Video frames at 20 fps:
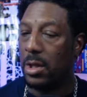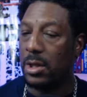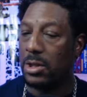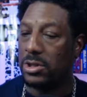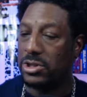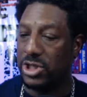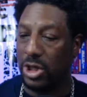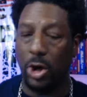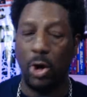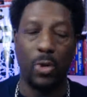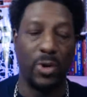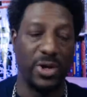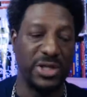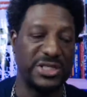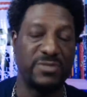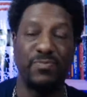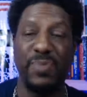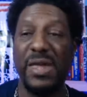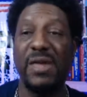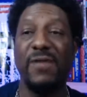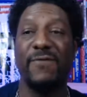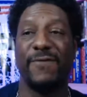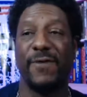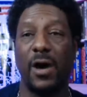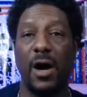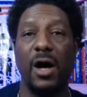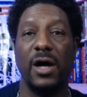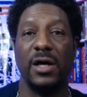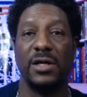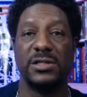to go and speak for
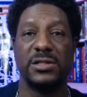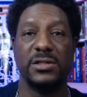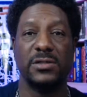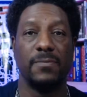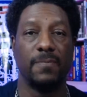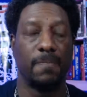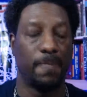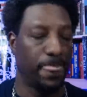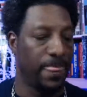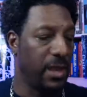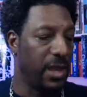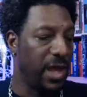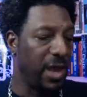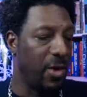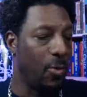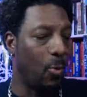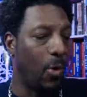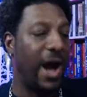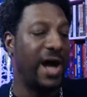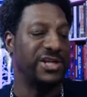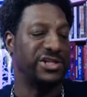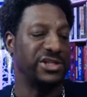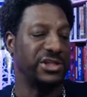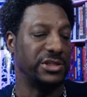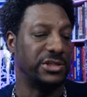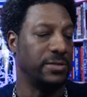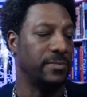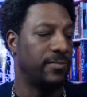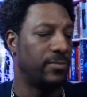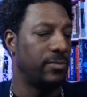us in
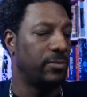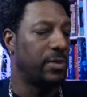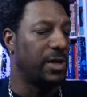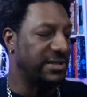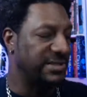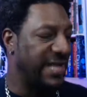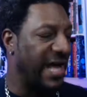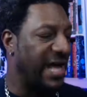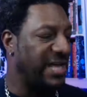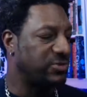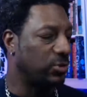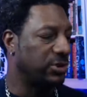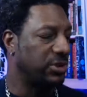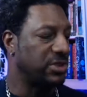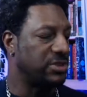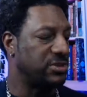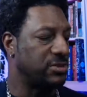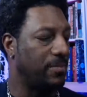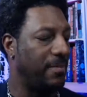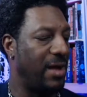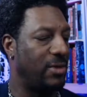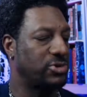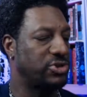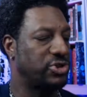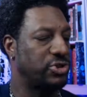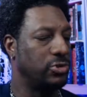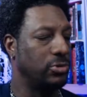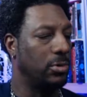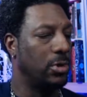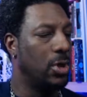Washington, because that's what this amounts
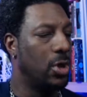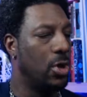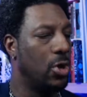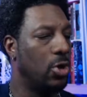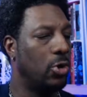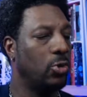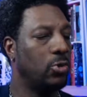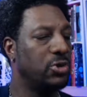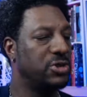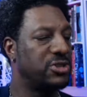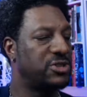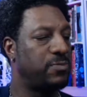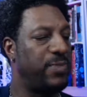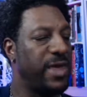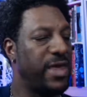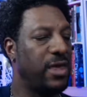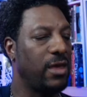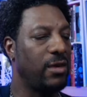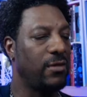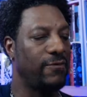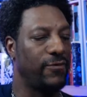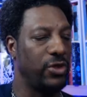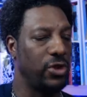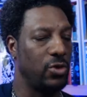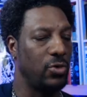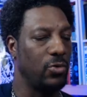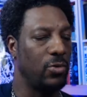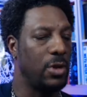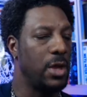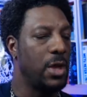to. Who is speaking for
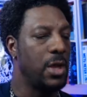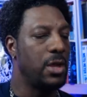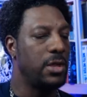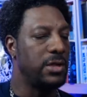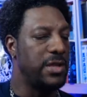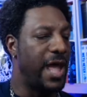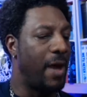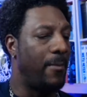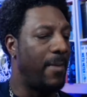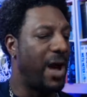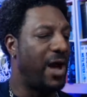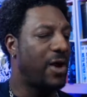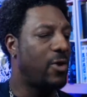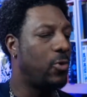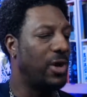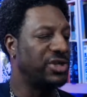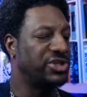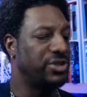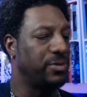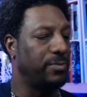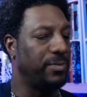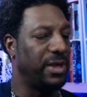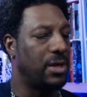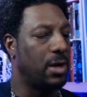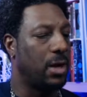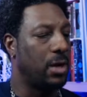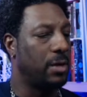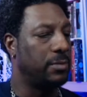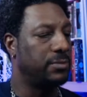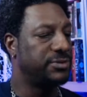you? Now, my question
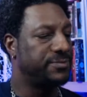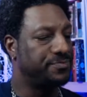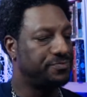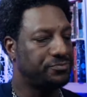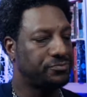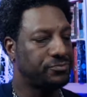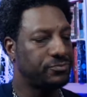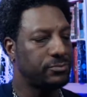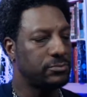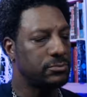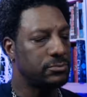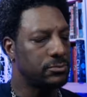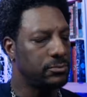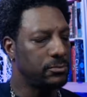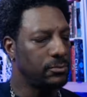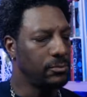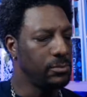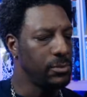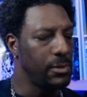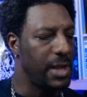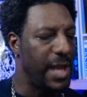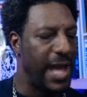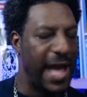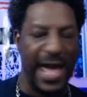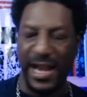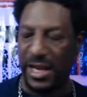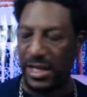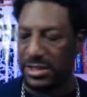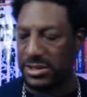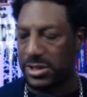becomes, out
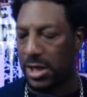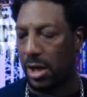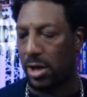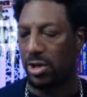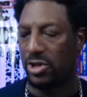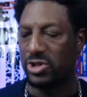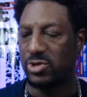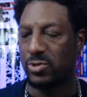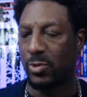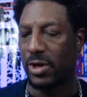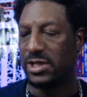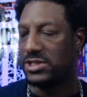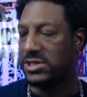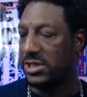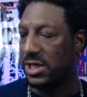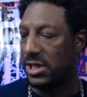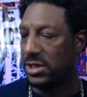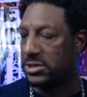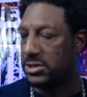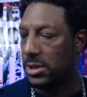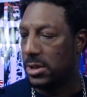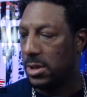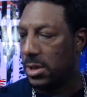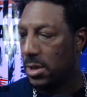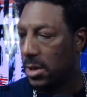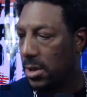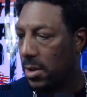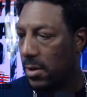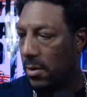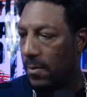of these 126
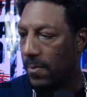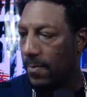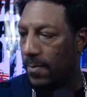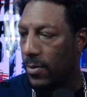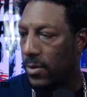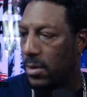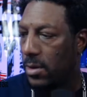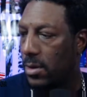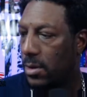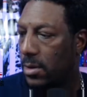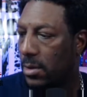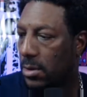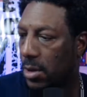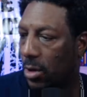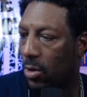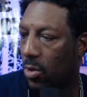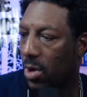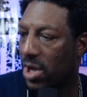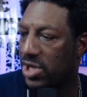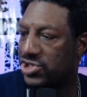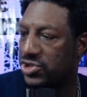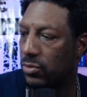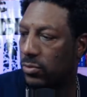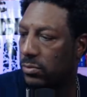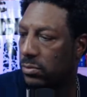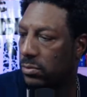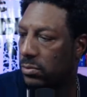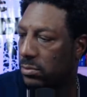congressional